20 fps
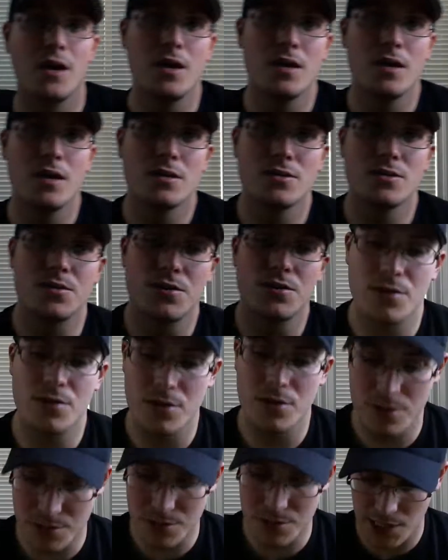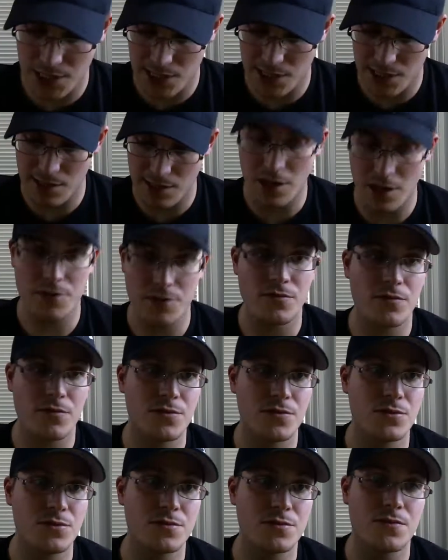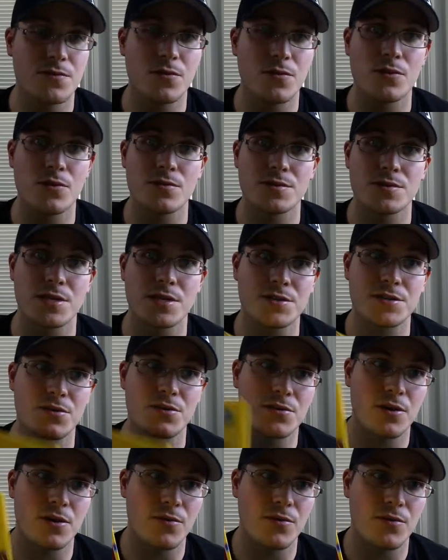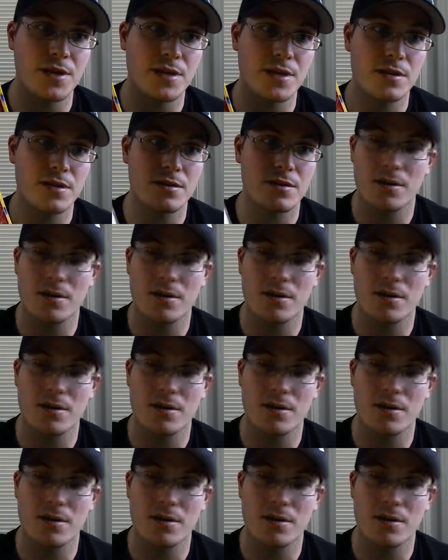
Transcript: So I know there's a lot of reviews for Rosetta Stone already.